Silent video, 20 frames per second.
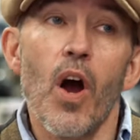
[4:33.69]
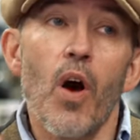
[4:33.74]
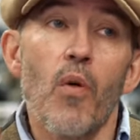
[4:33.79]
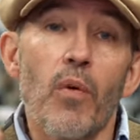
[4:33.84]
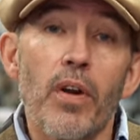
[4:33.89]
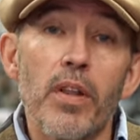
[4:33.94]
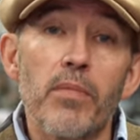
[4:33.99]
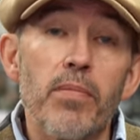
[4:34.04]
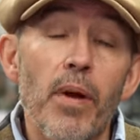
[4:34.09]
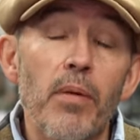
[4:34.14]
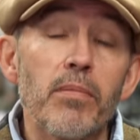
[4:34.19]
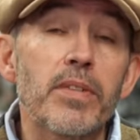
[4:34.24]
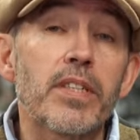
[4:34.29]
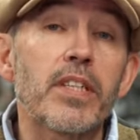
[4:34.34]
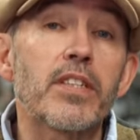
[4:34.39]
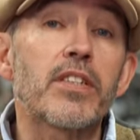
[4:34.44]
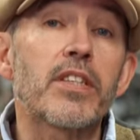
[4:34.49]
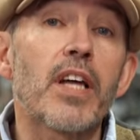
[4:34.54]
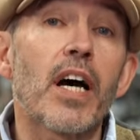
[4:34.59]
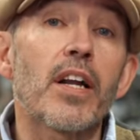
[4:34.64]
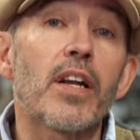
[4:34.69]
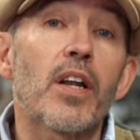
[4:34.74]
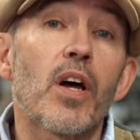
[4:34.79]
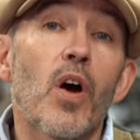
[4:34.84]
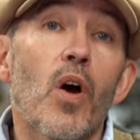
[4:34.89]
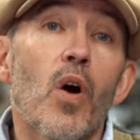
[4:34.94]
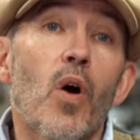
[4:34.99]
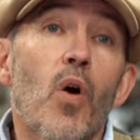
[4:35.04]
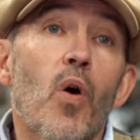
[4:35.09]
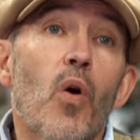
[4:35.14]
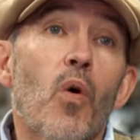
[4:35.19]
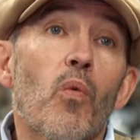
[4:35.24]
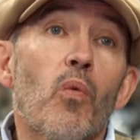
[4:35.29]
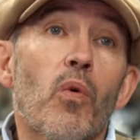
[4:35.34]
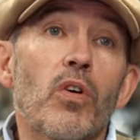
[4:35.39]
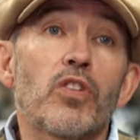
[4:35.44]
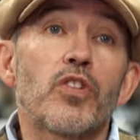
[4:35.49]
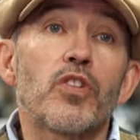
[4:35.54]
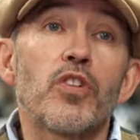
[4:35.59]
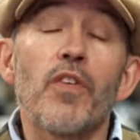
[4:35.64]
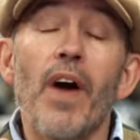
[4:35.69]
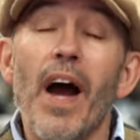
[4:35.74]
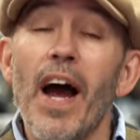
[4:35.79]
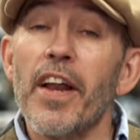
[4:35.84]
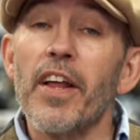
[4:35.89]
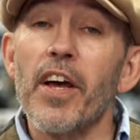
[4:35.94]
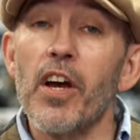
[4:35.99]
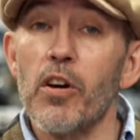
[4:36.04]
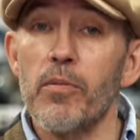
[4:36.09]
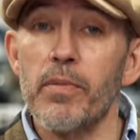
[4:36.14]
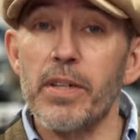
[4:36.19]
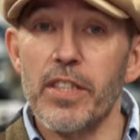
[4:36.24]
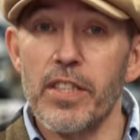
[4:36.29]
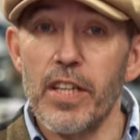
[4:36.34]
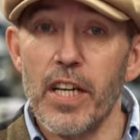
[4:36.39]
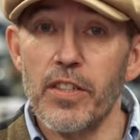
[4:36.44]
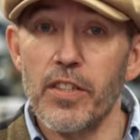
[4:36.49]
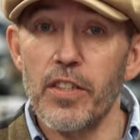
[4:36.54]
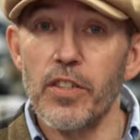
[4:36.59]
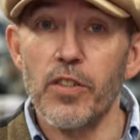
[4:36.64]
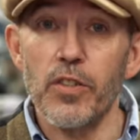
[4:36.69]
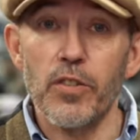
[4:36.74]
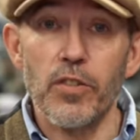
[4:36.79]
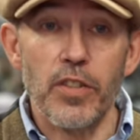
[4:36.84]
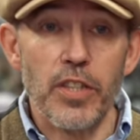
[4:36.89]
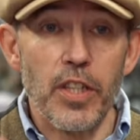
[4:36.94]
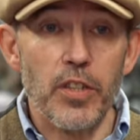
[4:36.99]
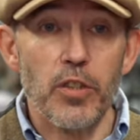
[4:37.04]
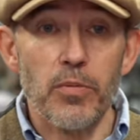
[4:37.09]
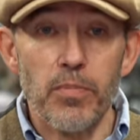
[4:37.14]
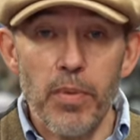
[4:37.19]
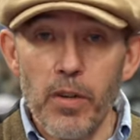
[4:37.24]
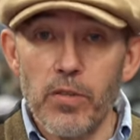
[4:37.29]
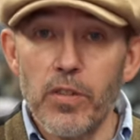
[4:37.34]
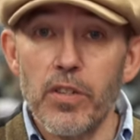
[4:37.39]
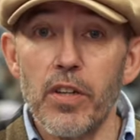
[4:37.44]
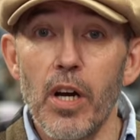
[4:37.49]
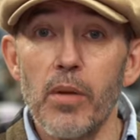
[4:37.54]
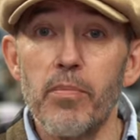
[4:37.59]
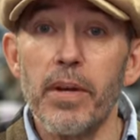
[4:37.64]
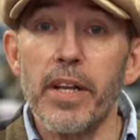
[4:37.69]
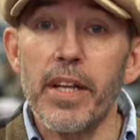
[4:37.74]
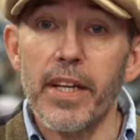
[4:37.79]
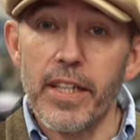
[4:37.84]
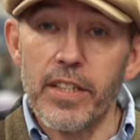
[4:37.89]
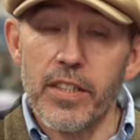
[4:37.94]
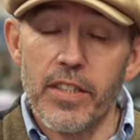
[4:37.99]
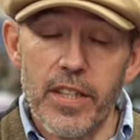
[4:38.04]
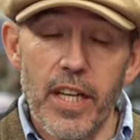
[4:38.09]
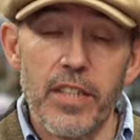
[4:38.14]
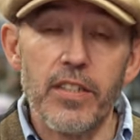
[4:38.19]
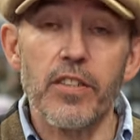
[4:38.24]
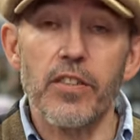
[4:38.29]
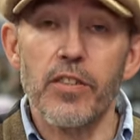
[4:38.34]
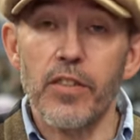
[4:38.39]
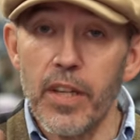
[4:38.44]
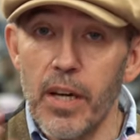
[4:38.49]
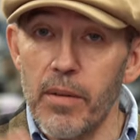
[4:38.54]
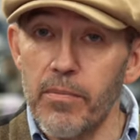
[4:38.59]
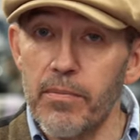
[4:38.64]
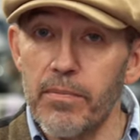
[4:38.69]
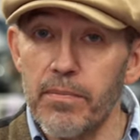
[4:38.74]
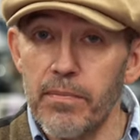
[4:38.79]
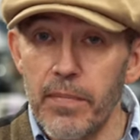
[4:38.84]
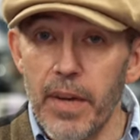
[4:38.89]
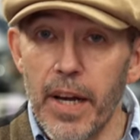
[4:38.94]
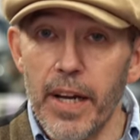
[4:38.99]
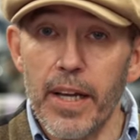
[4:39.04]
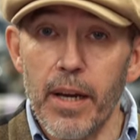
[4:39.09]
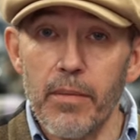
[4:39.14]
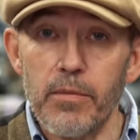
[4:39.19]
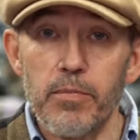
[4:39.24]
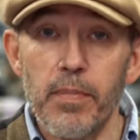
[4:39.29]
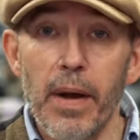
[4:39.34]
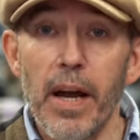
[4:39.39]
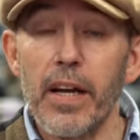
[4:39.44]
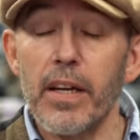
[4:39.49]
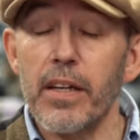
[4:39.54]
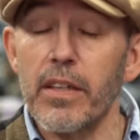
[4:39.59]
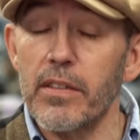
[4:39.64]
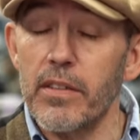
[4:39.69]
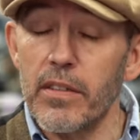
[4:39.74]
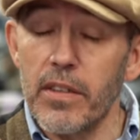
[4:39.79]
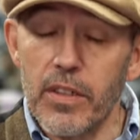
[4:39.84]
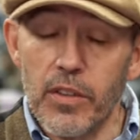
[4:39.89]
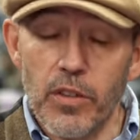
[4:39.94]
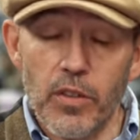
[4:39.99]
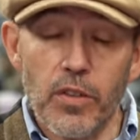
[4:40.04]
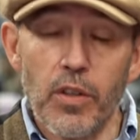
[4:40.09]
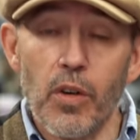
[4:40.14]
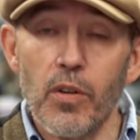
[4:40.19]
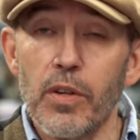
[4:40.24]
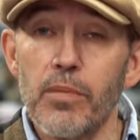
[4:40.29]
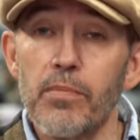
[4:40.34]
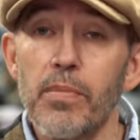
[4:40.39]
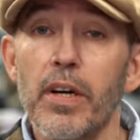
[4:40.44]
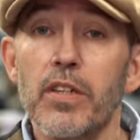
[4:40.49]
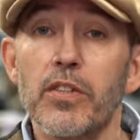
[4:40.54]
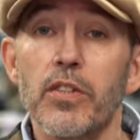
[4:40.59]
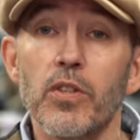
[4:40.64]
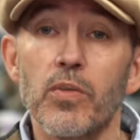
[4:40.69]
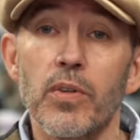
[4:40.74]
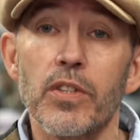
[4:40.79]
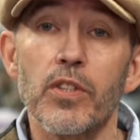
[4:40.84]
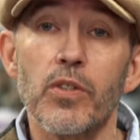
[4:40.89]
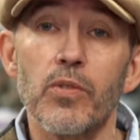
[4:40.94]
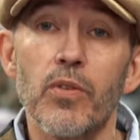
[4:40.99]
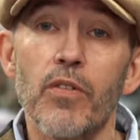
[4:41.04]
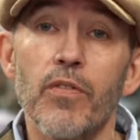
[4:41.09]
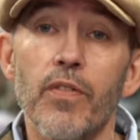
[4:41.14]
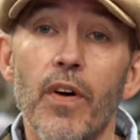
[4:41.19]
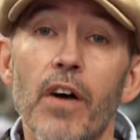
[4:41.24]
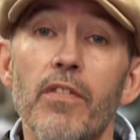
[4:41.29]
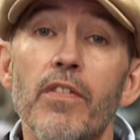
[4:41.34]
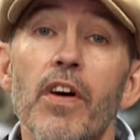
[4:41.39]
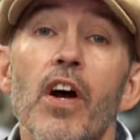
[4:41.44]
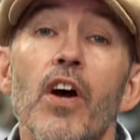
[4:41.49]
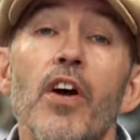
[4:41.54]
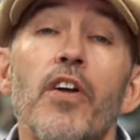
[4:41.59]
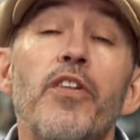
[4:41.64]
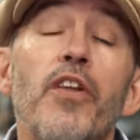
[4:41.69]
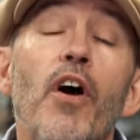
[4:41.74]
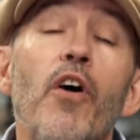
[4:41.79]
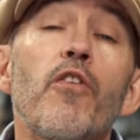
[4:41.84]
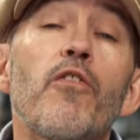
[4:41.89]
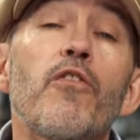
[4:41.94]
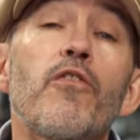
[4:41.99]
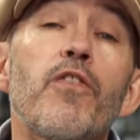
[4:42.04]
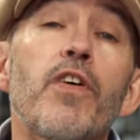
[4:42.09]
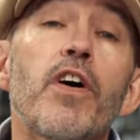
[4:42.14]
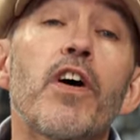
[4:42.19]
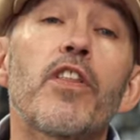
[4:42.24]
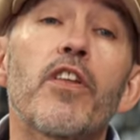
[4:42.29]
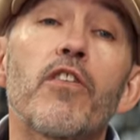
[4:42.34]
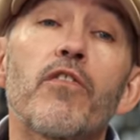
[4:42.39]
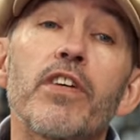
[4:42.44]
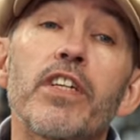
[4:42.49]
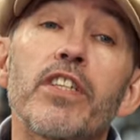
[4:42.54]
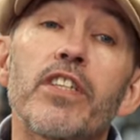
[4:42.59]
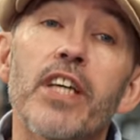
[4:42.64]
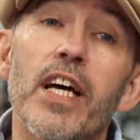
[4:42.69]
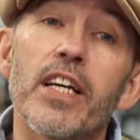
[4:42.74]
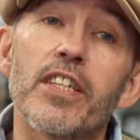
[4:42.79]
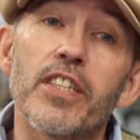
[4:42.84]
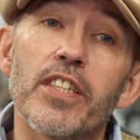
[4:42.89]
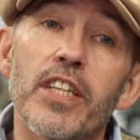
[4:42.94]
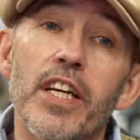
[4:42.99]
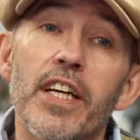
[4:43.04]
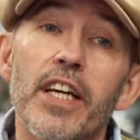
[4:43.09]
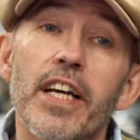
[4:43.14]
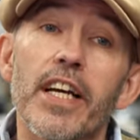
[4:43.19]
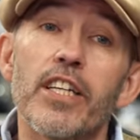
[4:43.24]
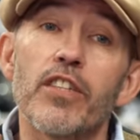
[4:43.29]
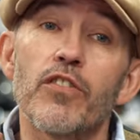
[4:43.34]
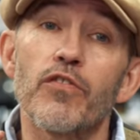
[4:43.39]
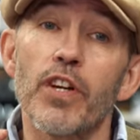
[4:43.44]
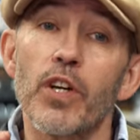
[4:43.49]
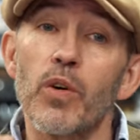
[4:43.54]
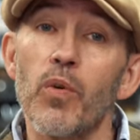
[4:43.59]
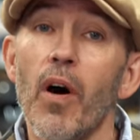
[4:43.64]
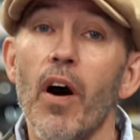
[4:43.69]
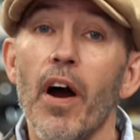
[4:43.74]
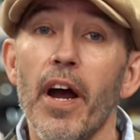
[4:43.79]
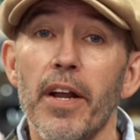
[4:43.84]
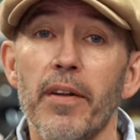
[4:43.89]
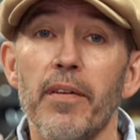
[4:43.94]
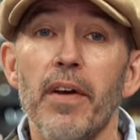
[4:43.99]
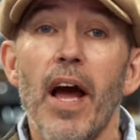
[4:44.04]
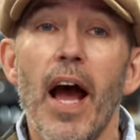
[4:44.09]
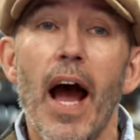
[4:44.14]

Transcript: One of the problems is that once you've had a helmet tested, you send your prototype in, it gets tested, it comes back and you're told it passes 2205, no further retesting is required.